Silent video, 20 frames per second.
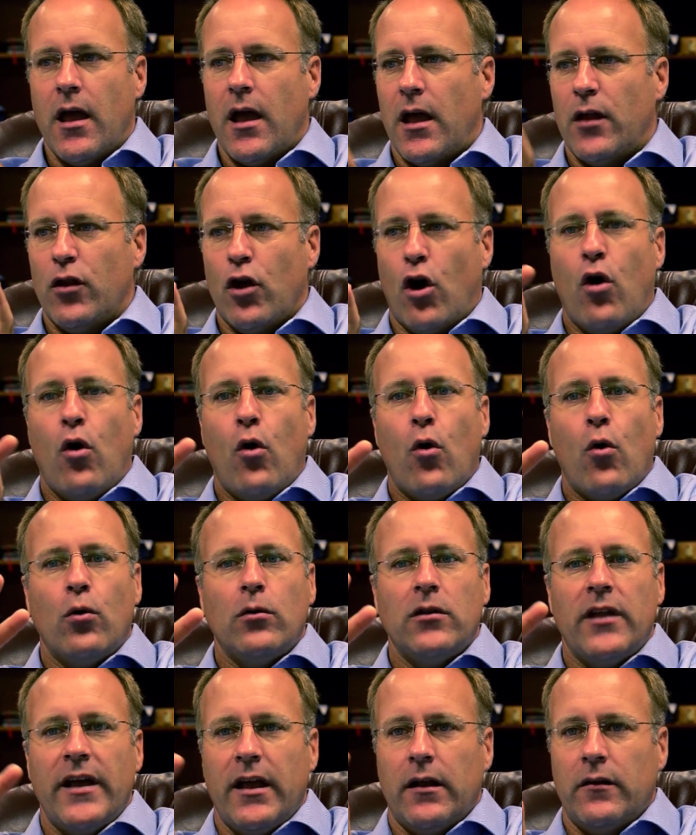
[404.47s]
And the
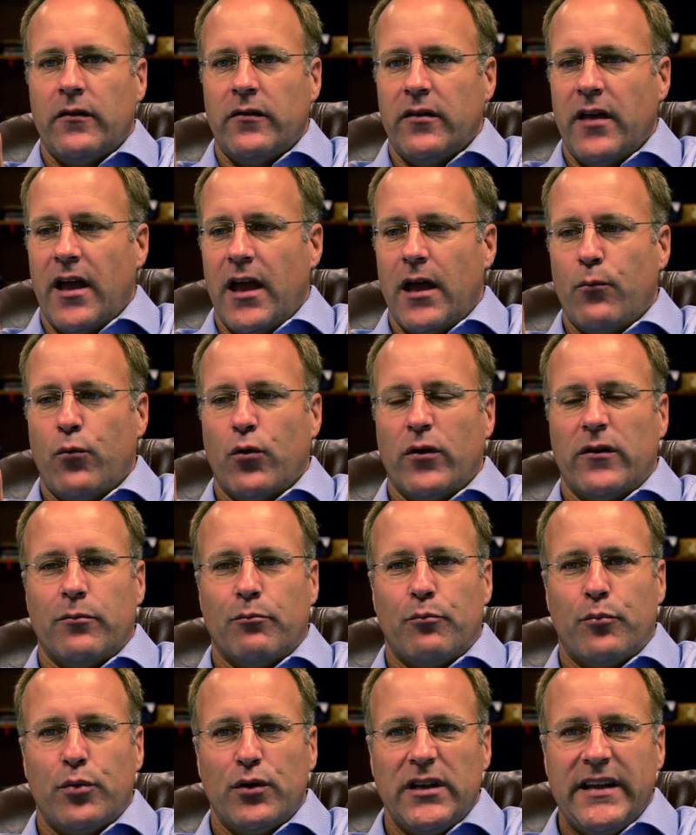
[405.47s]
whole landscape was
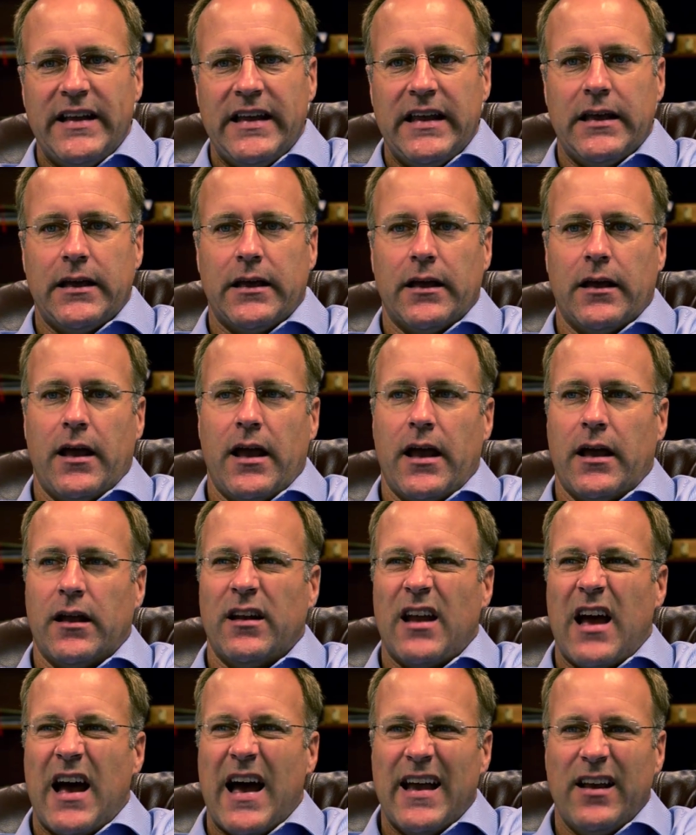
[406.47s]
bleak
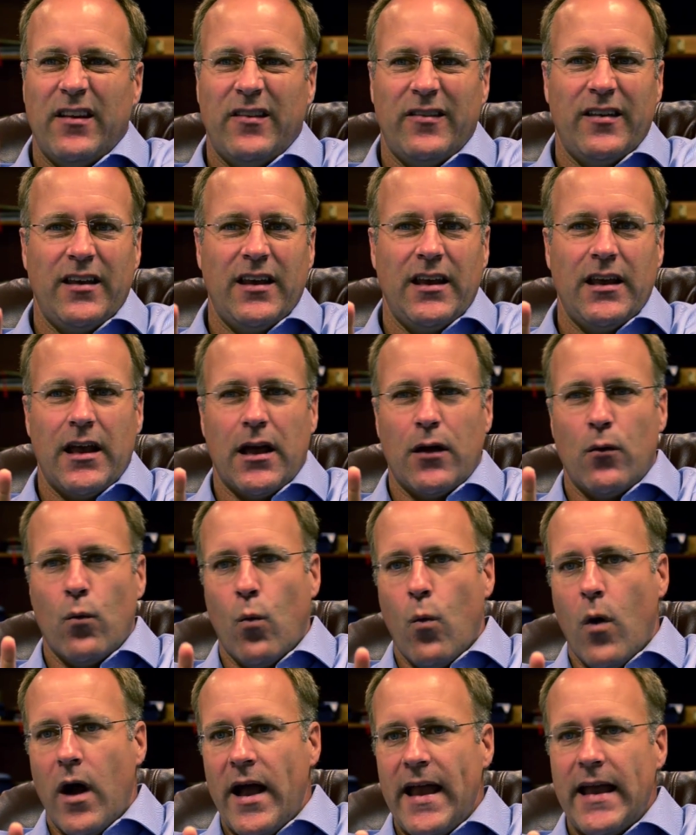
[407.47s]
and icy
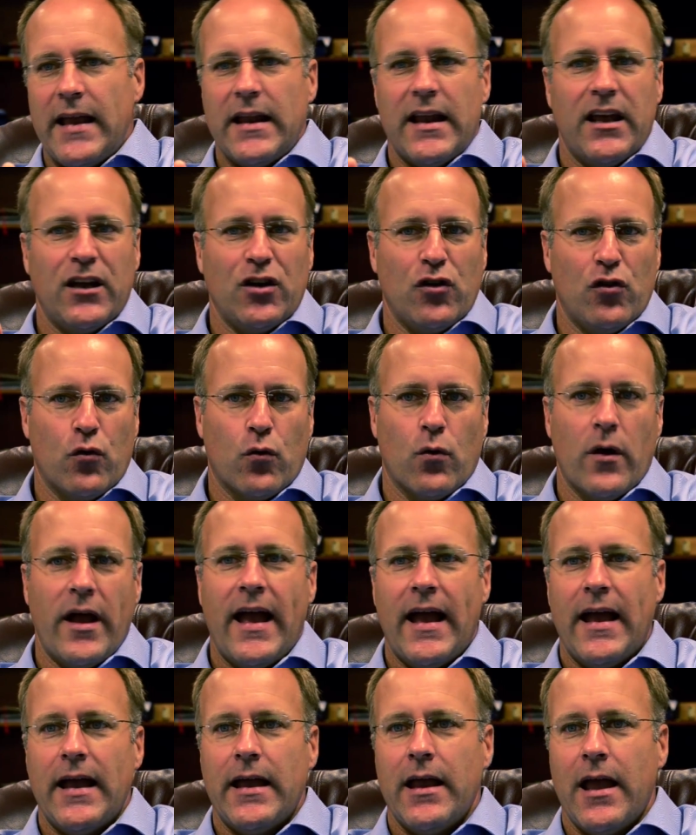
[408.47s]
and white and
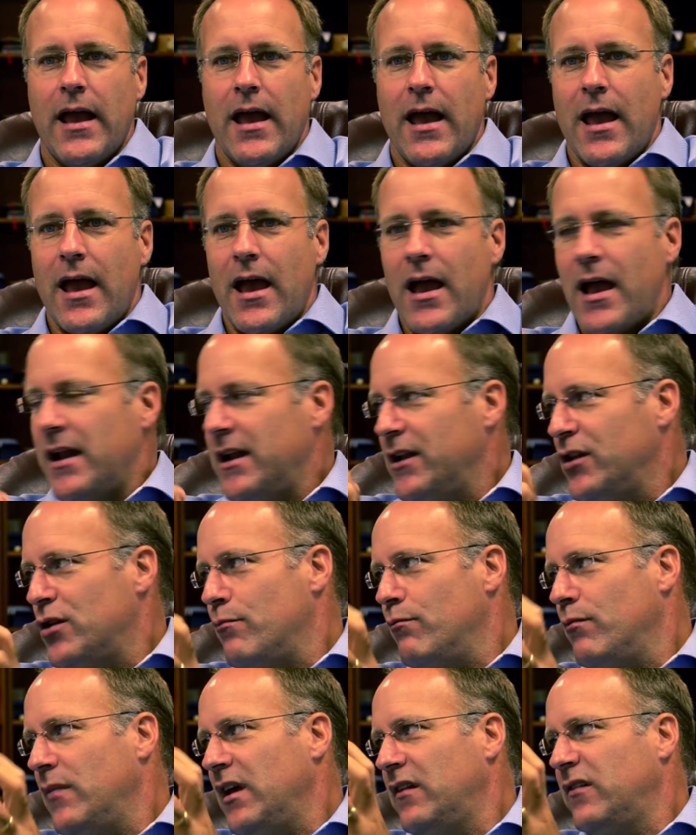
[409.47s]
gray. And in the
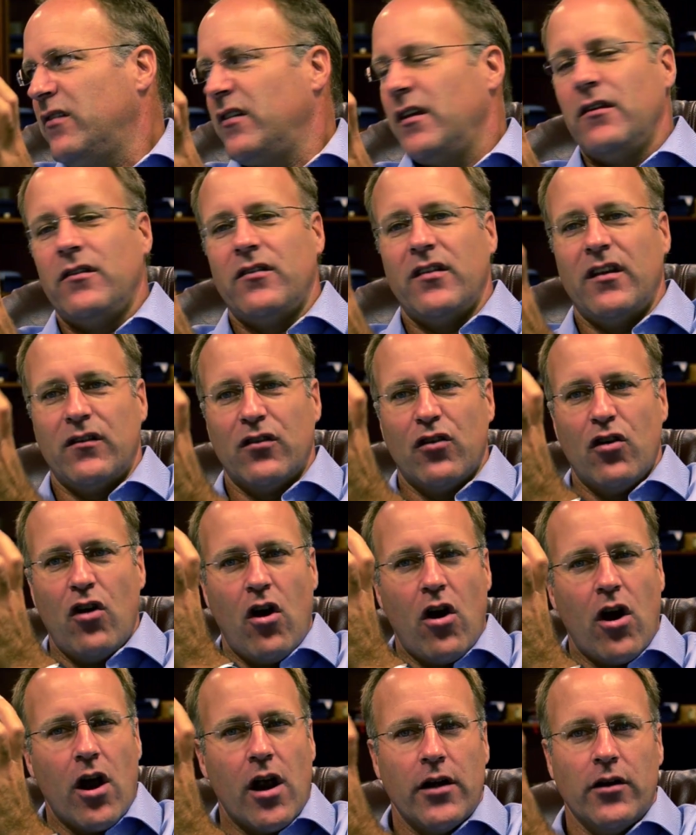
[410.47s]
midst is this
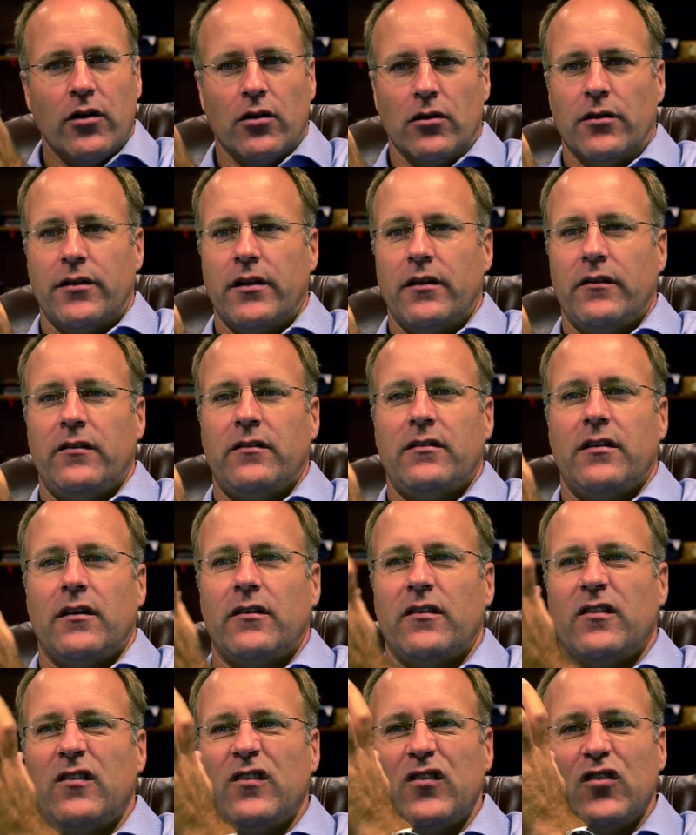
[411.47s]
cardinal, this
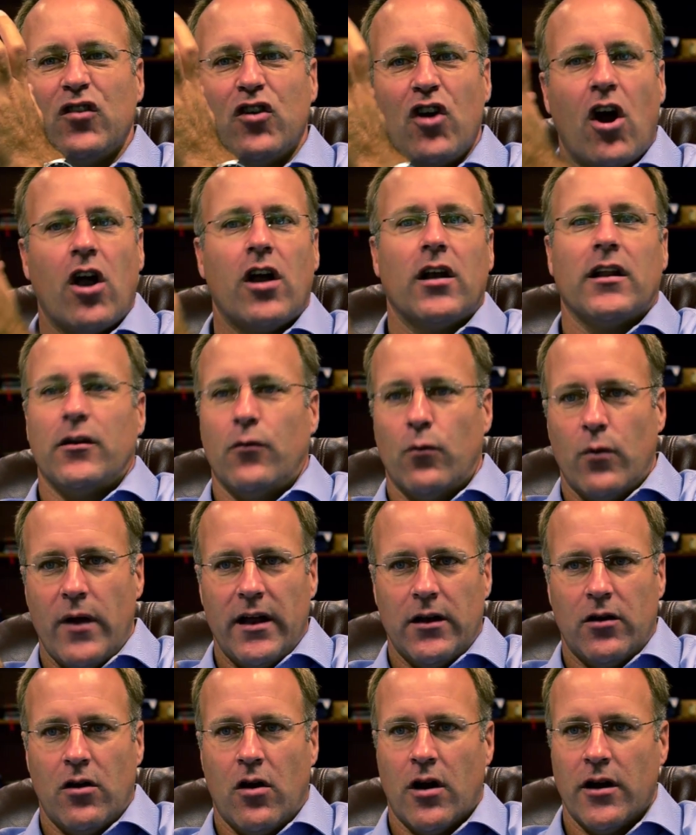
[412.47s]
just scarlet
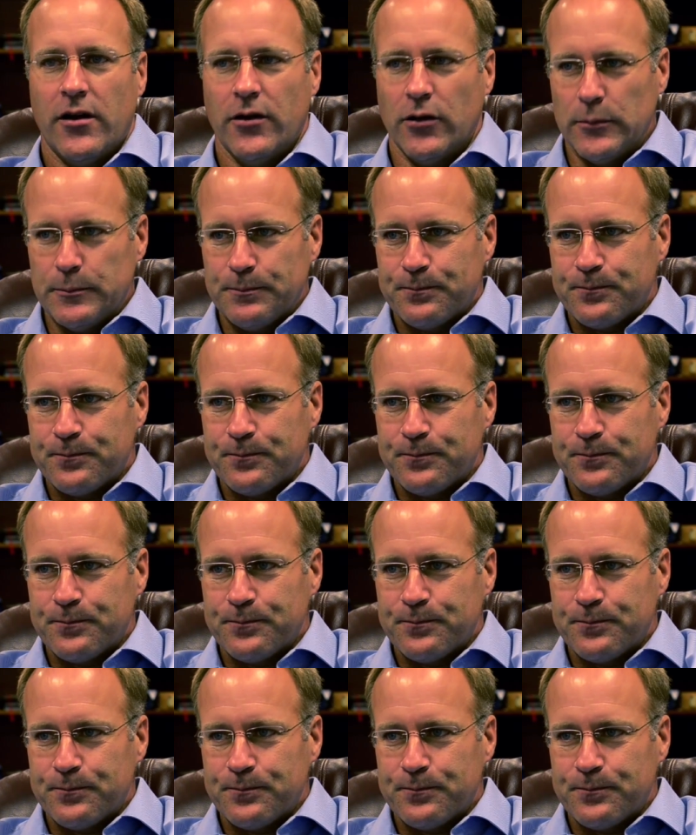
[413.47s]
red cardinal.